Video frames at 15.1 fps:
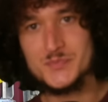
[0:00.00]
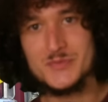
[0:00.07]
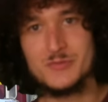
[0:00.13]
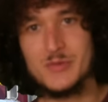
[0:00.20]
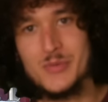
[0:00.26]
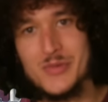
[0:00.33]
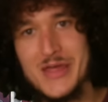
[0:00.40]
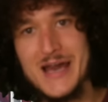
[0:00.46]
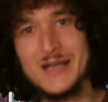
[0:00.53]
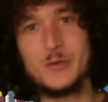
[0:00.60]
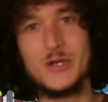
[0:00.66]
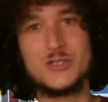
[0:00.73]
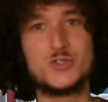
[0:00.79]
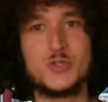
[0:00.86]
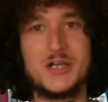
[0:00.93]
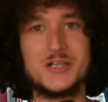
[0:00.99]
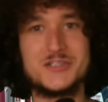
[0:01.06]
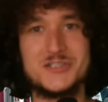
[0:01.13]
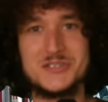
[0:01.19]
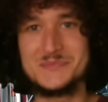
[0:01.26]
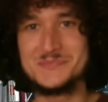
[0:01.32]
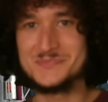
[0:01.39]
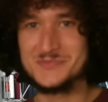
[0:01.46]
Remember that? We had
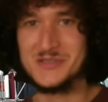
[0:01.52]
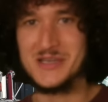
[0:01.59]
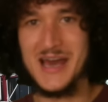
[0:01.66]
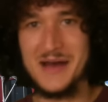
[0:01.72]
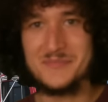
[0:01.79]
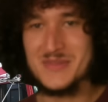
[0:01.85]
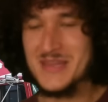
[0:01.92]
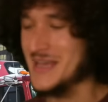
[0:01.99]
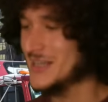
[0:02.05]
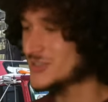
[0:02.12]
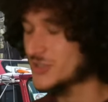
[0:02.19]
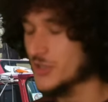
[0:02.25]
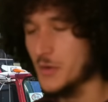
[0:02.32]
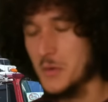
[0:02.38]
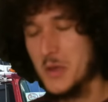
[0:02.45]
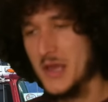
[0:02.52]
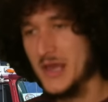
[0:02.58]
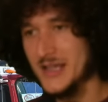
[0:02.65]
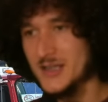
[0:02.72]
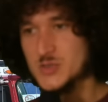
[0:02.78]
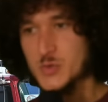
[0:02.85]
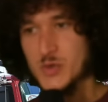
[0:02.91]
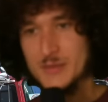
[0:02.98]
trucks. Yeah. So
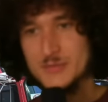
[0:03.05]
here's what I'm